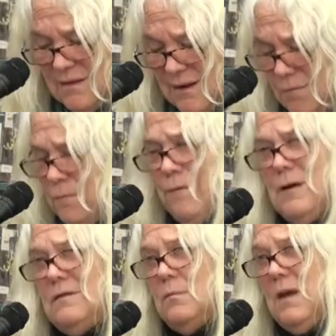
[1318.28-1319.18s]
never
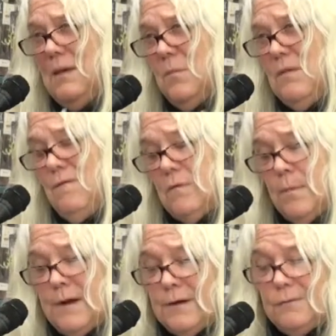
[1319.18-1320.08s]
failed to make me feel
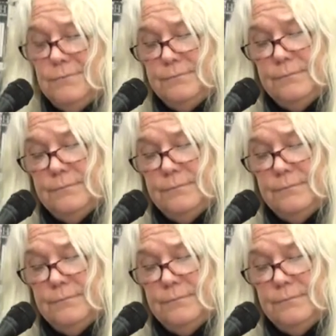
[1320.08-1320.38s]
better.